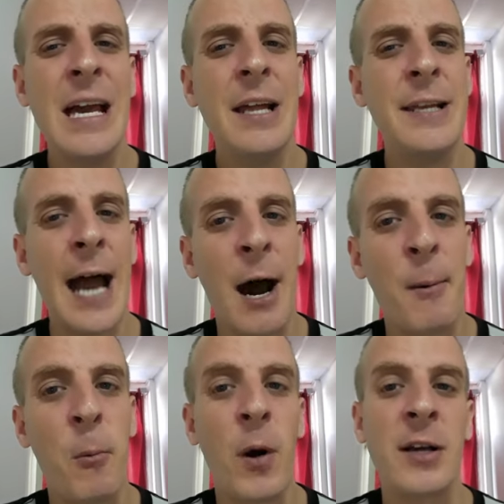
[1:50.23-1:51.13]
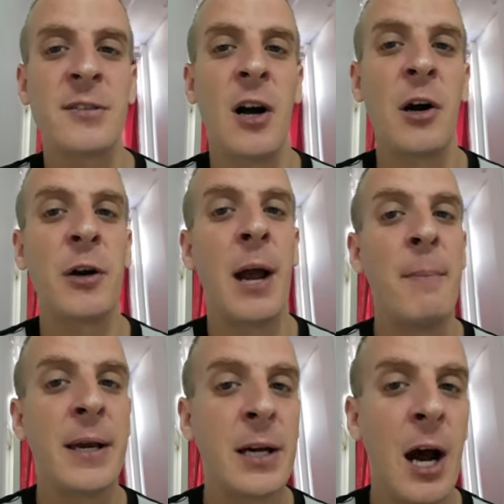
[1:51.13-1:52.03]
Now, what has Songkran
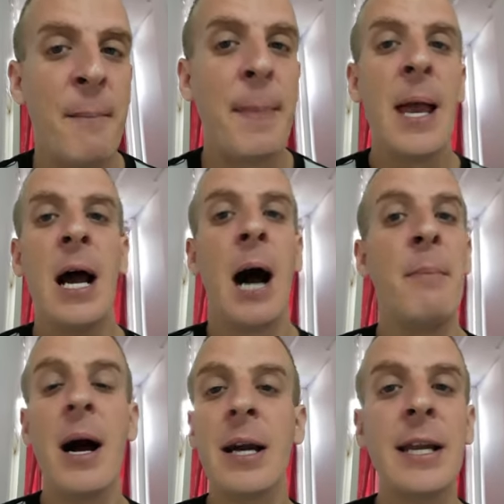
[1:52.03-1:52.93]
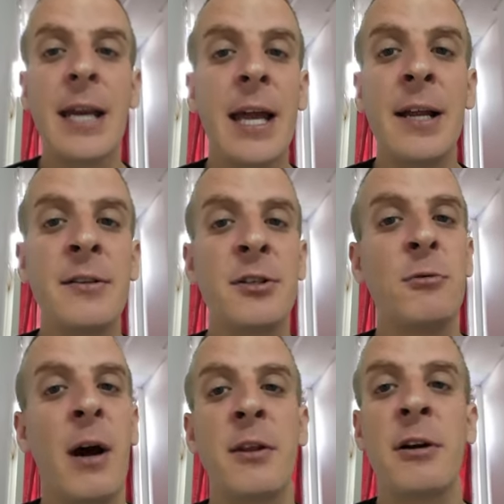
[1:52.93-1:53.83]
become? I'm not going to get into
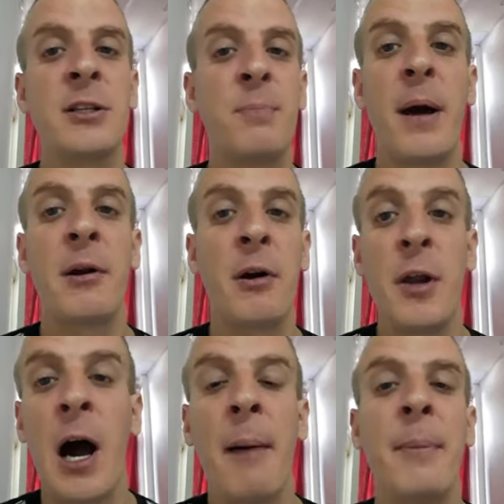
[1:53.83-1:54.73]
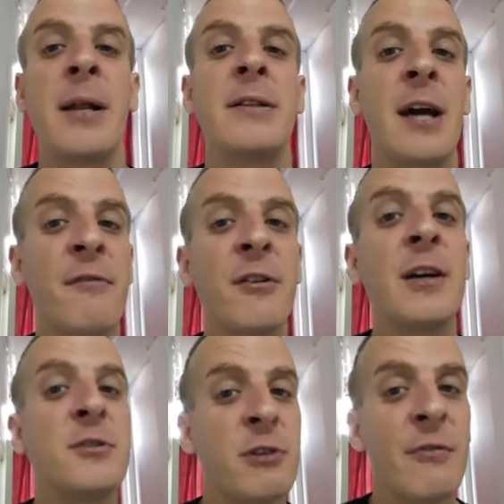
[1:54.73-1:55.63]
whether it's better or not, but it definitely
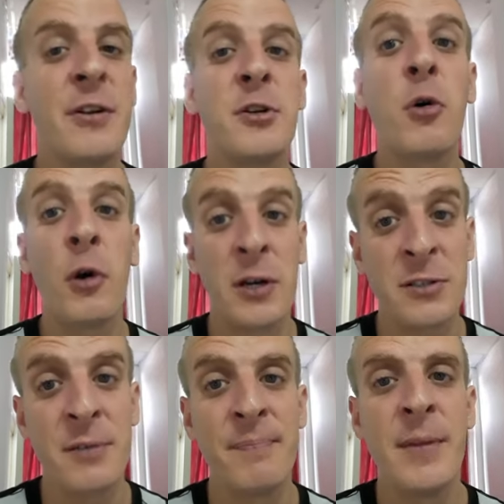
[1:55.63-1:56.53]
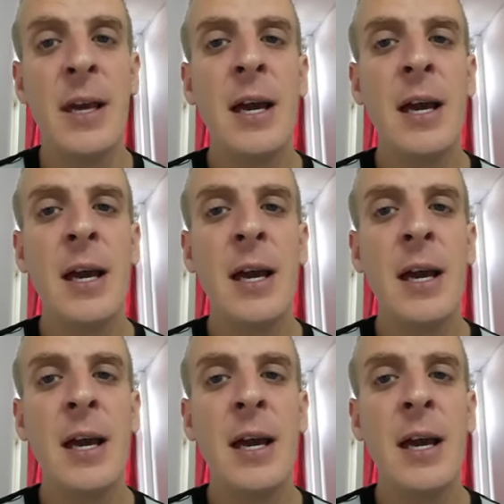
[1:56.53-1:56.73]
has driven tourism.